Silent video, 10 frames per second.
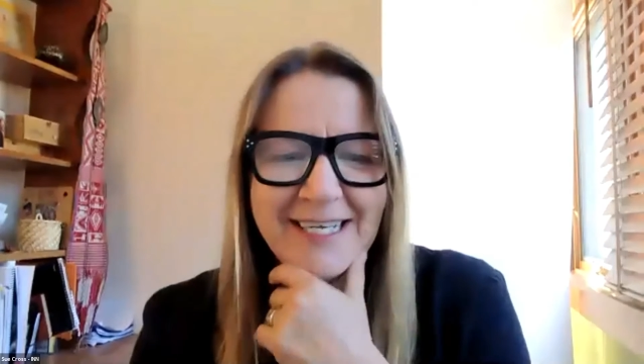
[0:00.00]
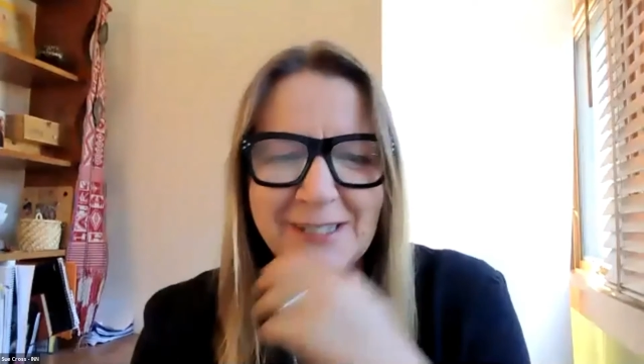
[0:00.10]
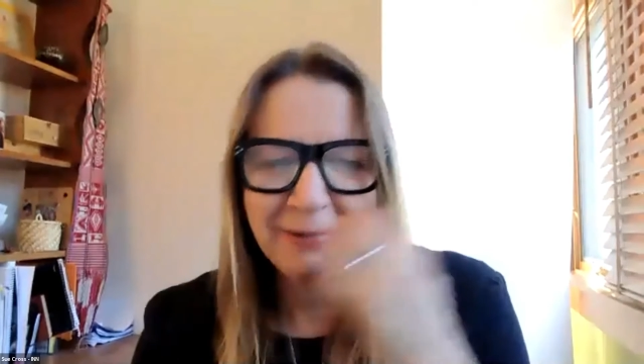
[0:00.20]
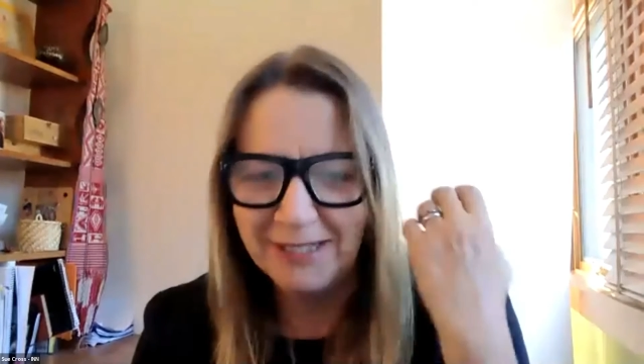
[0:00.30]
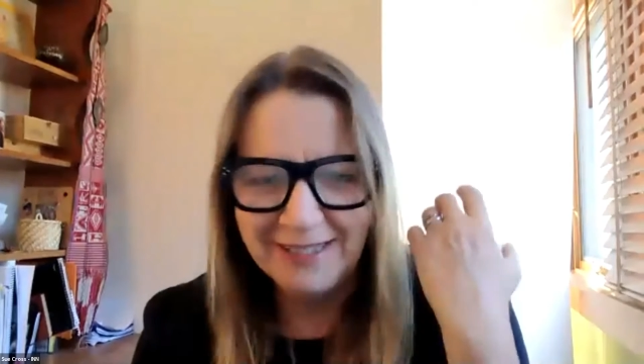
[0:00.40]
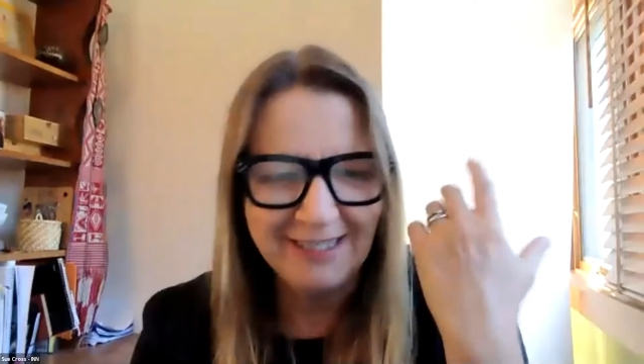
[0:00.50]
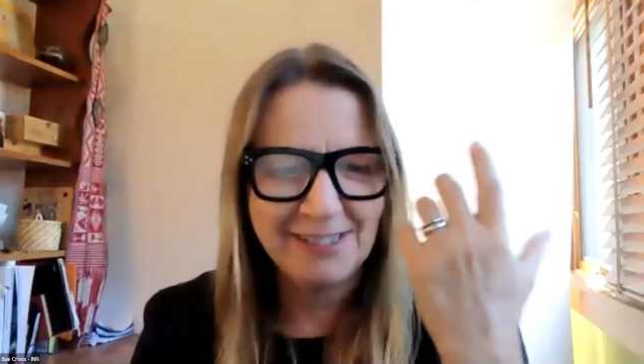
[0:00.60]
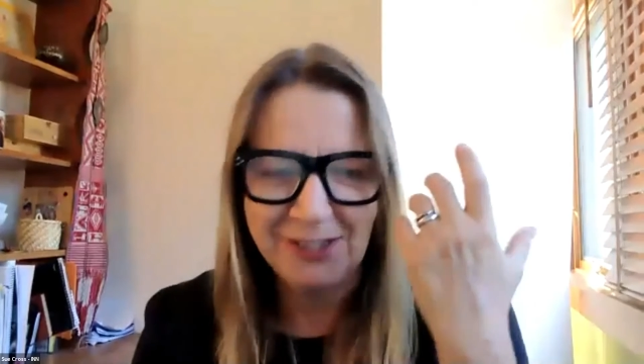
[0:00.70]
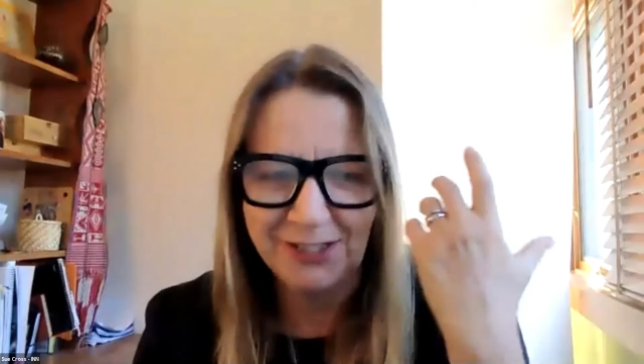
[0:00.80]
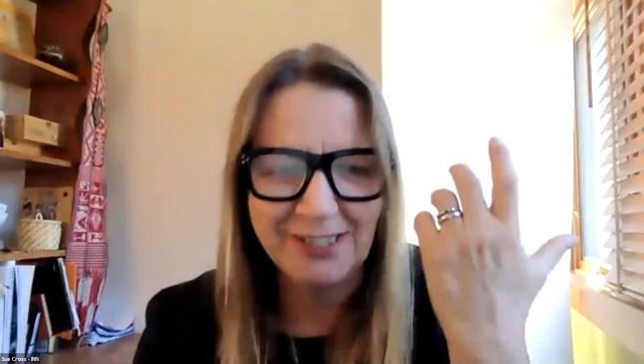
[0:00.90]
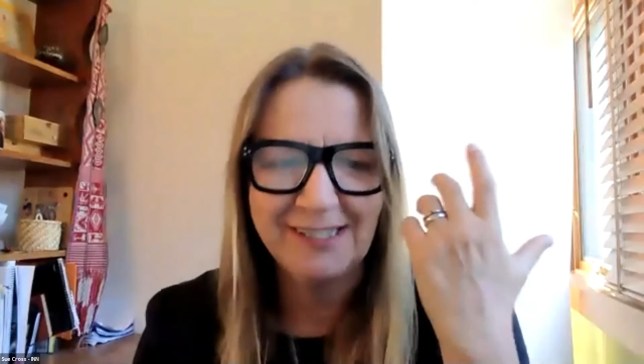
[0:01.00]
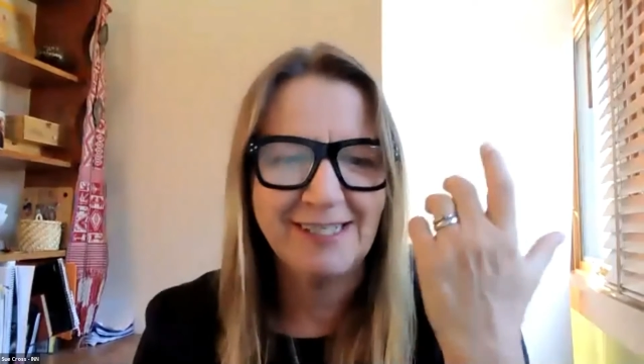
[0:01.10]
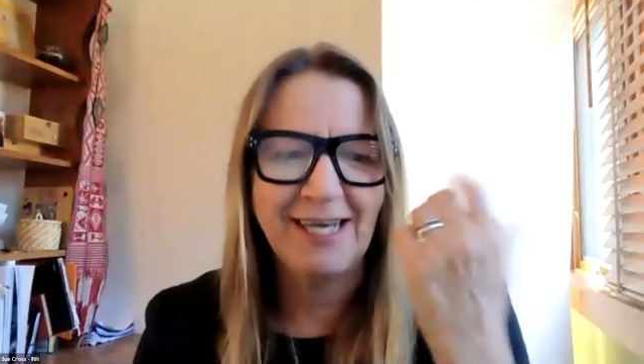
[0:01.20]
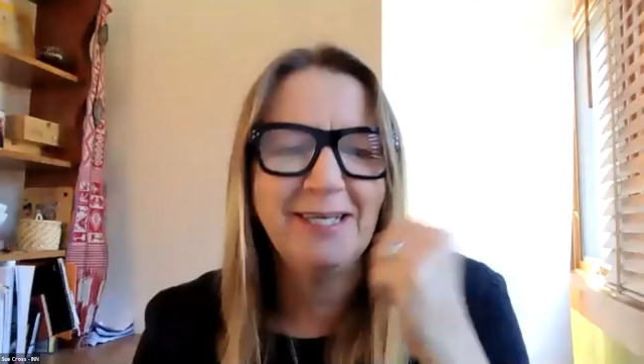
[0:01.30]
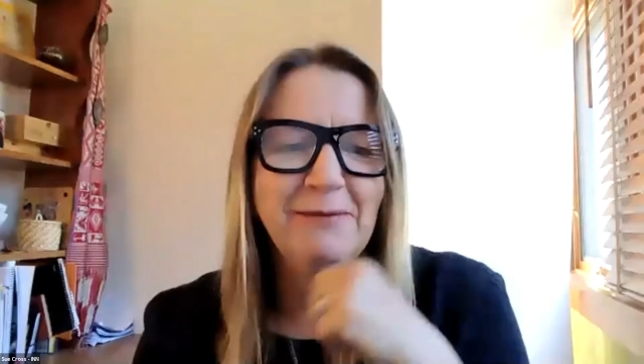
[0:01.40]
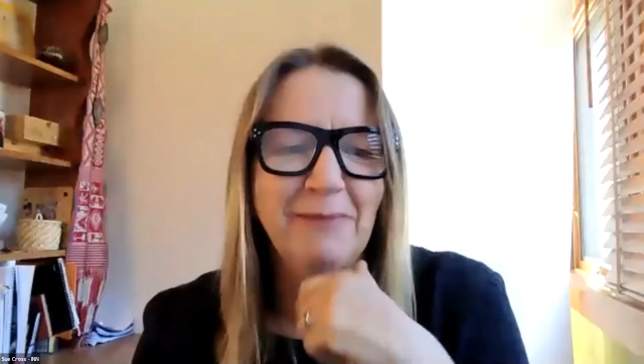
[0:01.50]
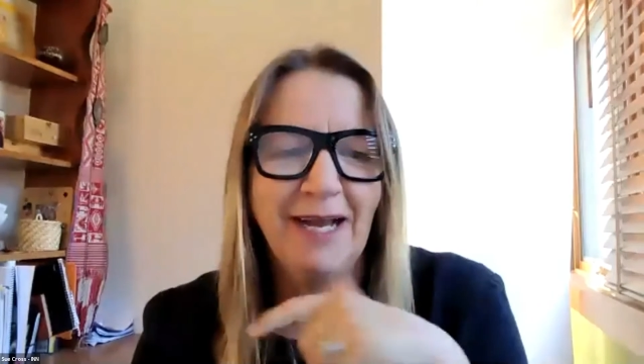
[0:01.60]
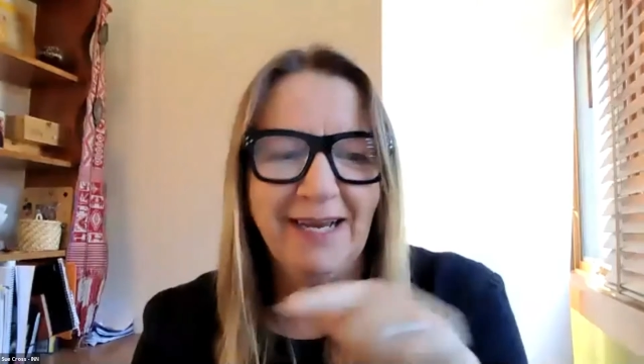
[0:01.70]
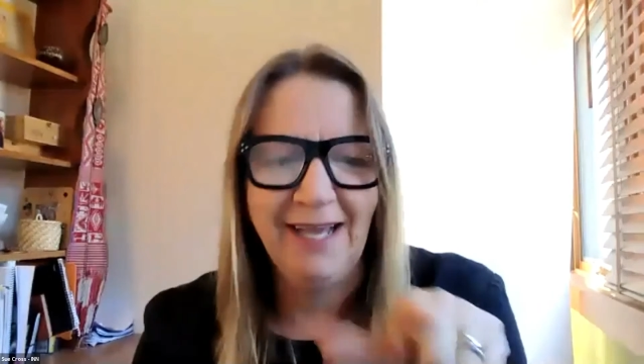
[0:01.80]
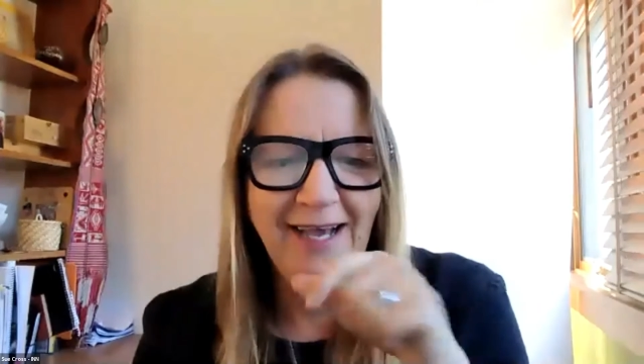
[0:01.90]
something that is just stuck in
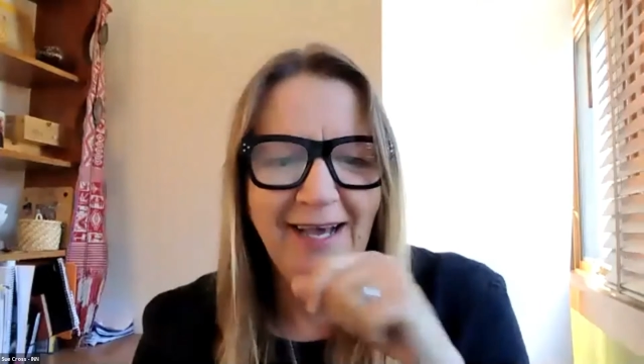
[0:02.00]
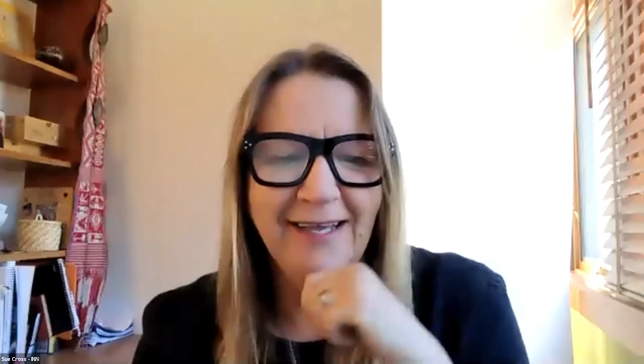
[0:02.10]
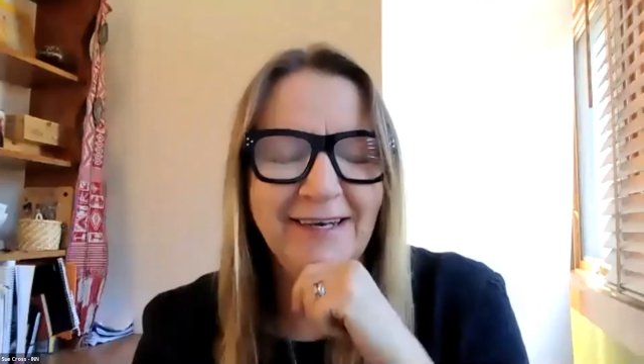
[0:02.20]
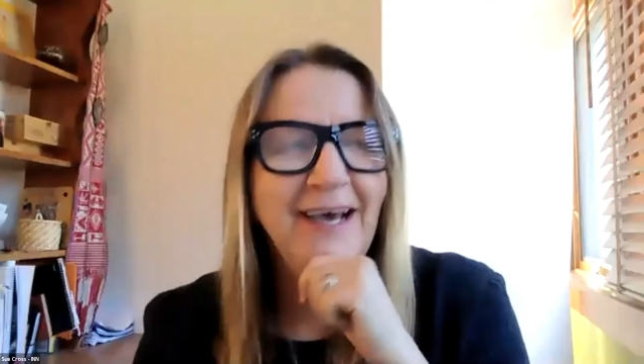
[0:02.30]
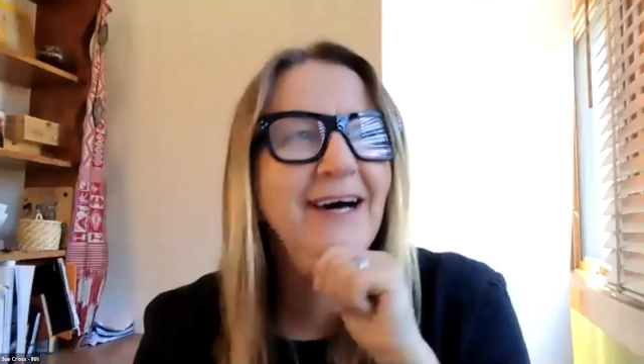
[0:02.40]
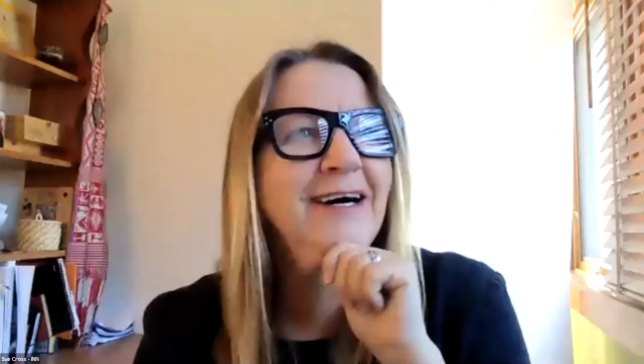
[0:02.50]
my head.